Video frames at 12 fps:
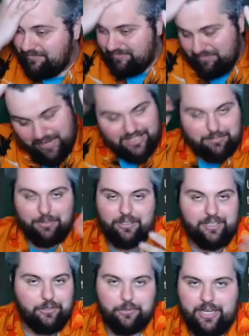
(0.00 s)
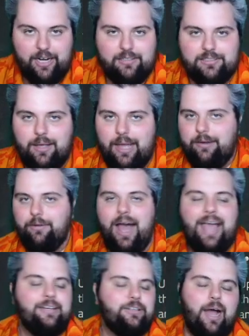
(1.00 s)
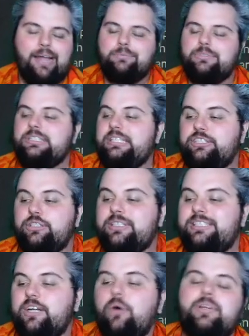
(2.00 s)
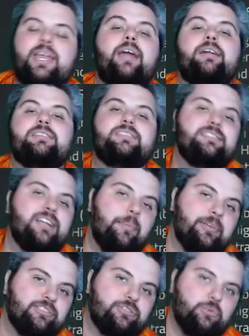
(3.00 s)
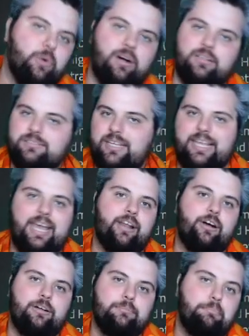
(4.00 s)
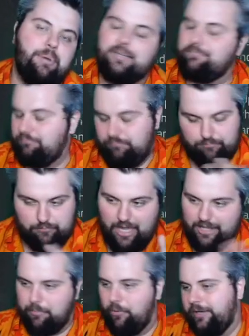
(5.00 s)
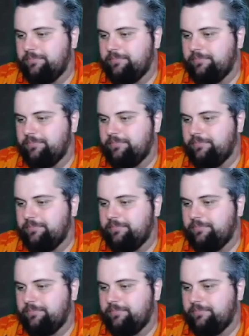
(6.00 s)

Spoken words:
base ability, who cares? I literally don't care to see zombies through walls, like, at all. But, not the point.